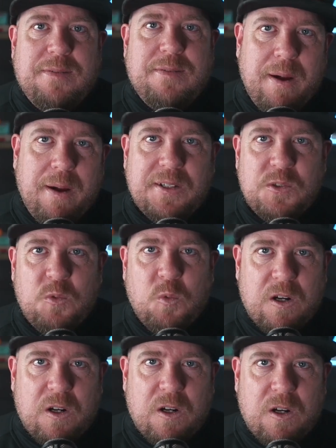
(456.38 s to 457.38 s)
the bugs
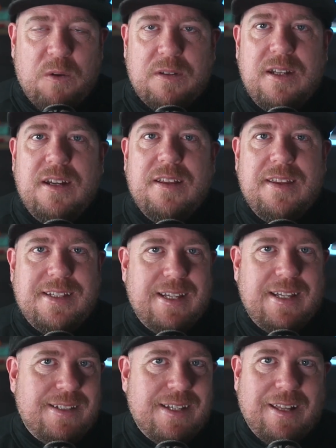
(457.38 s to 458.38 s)
worked out. This
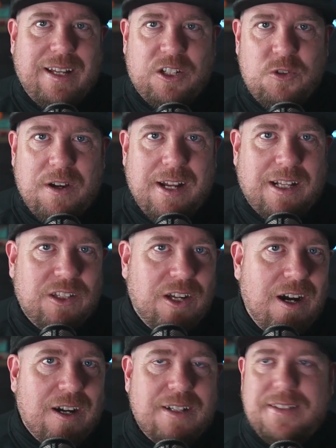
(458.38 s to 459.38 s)
is electronic
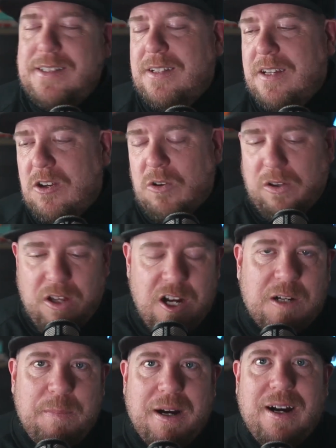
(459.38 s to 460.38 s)
locks, your
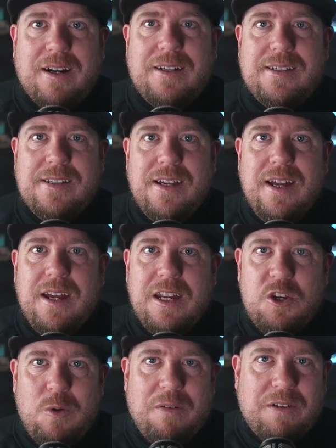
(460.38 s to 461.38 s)
lockbox.
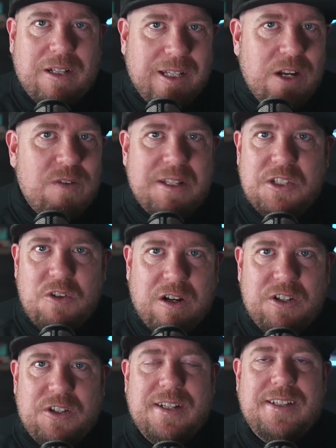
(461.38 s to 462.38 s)
You have clear
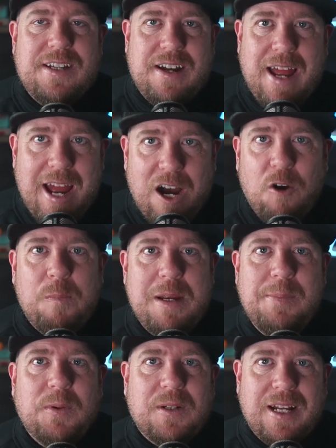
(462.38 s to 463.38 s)
instructions on how
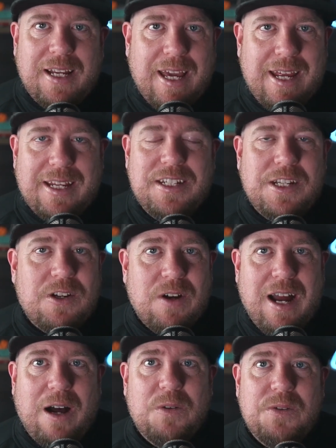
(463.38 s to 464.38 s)
people can get into your
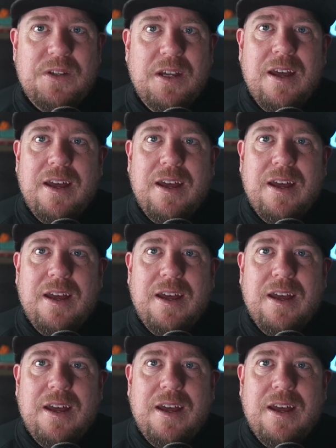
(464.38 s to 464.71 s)
house,